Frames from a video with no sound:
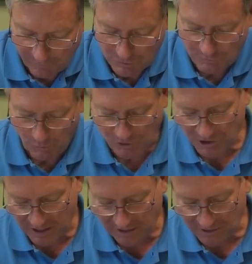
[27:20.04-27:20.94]
in verse
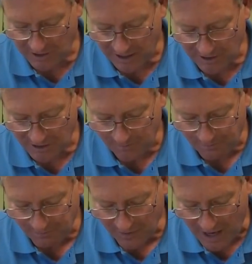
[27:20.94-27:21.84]
14. It says,
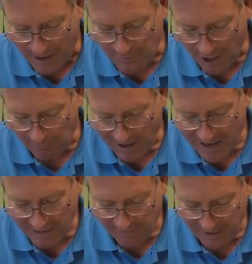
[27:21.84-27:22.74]
I'm not writing